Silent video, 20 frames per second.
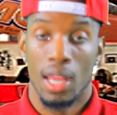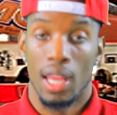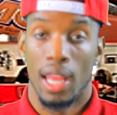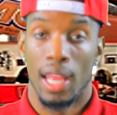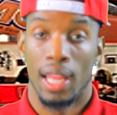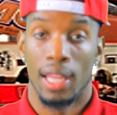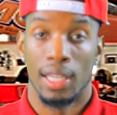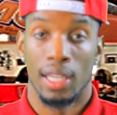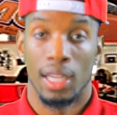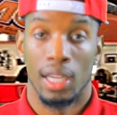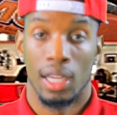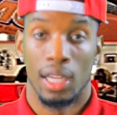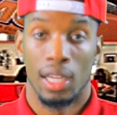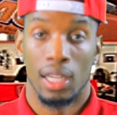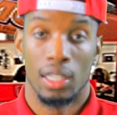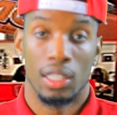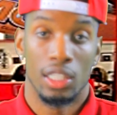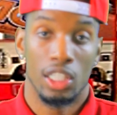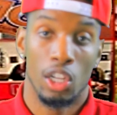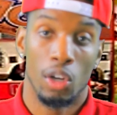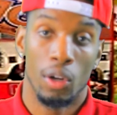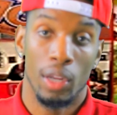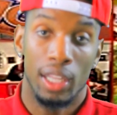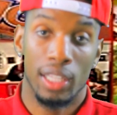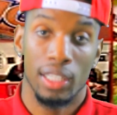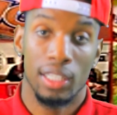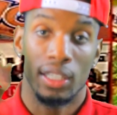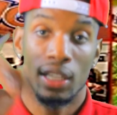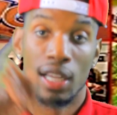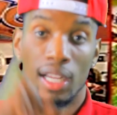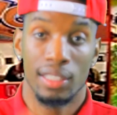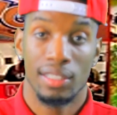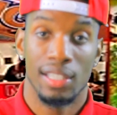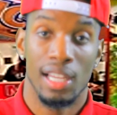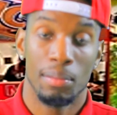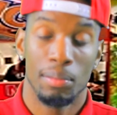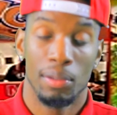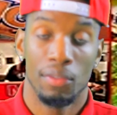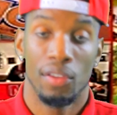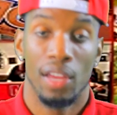And go ahead and
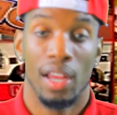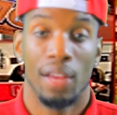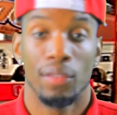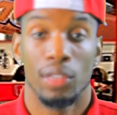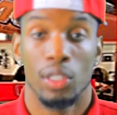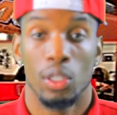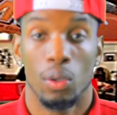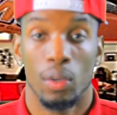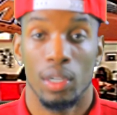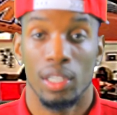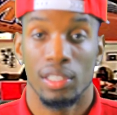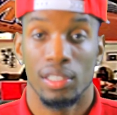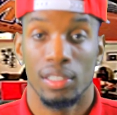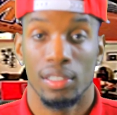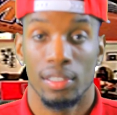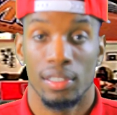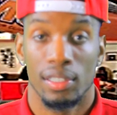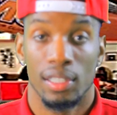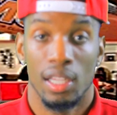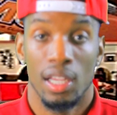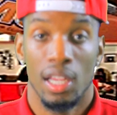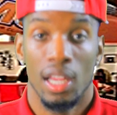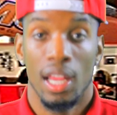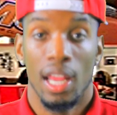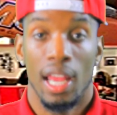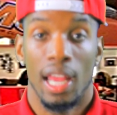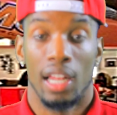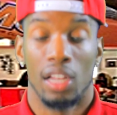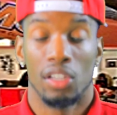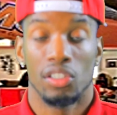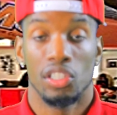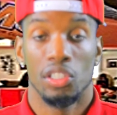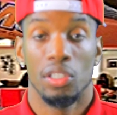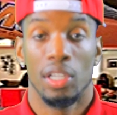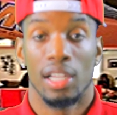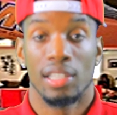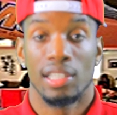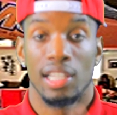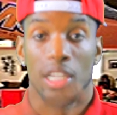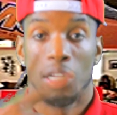contact me if you have any questions. And I'll see you
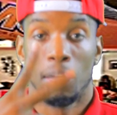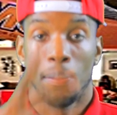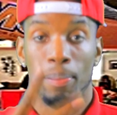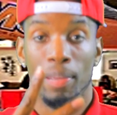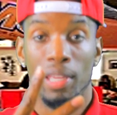guys later.